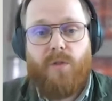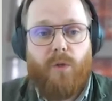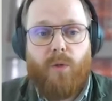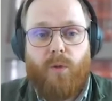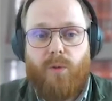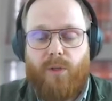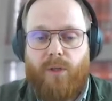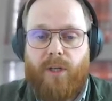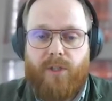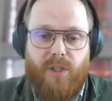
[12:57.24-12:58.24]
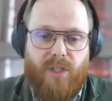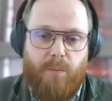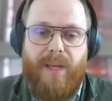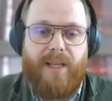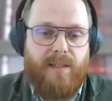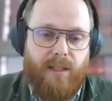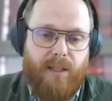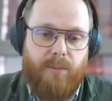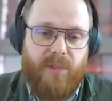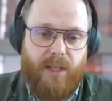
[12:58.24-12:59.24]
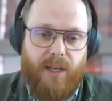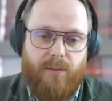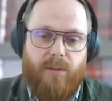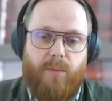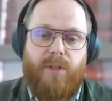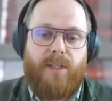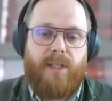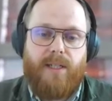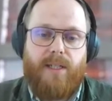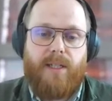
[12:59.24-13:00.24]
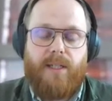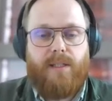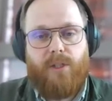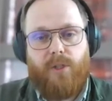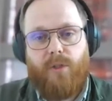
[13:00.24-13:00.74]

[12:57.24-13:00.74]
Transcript: So not just mixing them together, but the idea is